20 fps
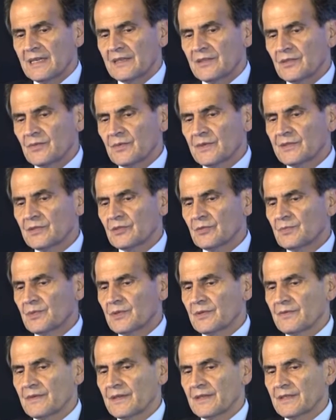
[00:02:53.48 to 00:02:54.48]
And you want to
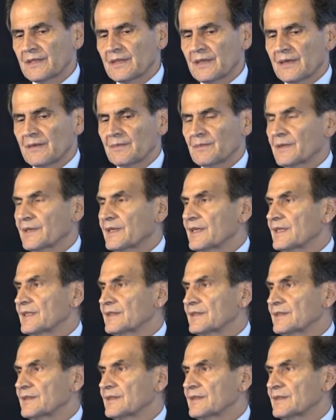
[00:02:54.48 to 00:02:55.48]
prevent
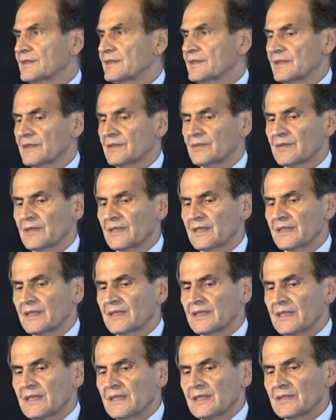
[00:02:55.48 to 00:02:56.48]
complications, right?
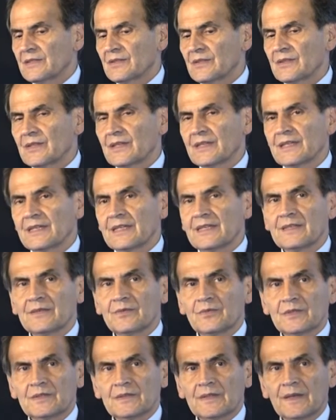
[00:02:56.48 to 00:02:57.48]
So
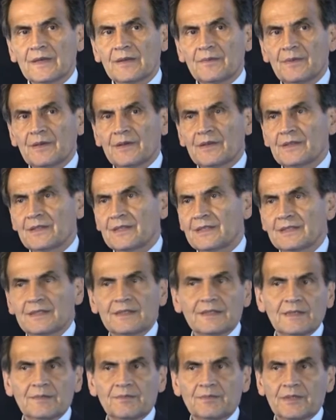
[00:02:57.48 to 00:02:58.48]
again, we talked about
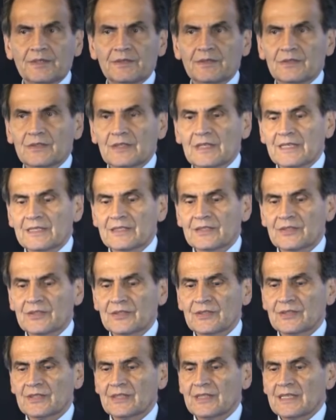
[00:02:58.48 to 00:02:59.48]
this in the previous
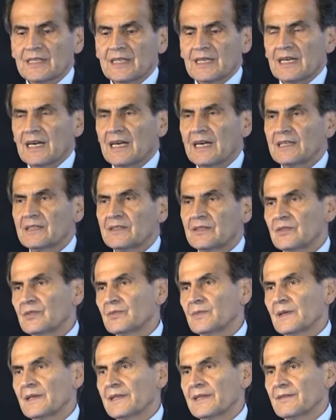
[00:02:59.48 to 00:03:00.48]
lectures. I
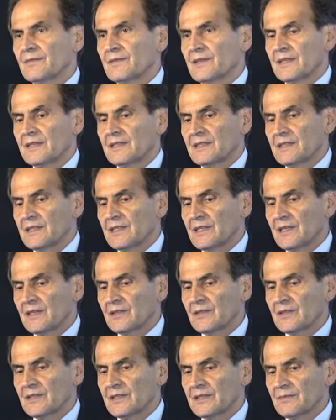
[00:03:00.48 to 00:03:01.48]
do believe that in the
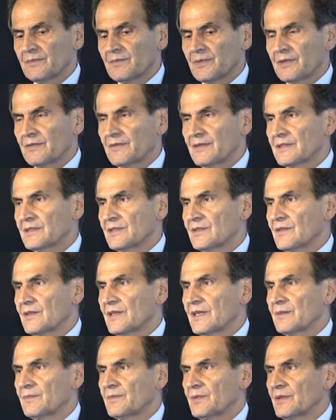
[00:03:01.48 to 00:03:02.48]
elderly, prevention
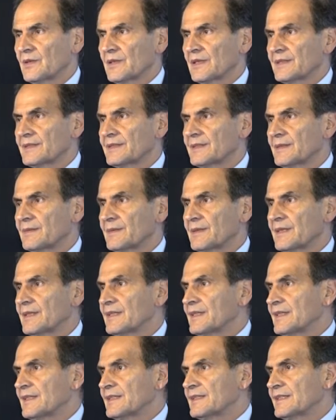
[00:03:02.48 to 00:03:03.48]
of hypoglycemia
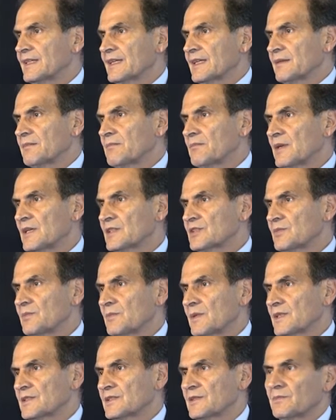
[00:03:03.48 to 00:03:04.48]
takes a much
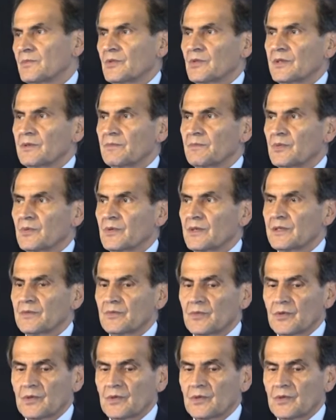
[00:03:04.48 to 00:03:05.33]
more important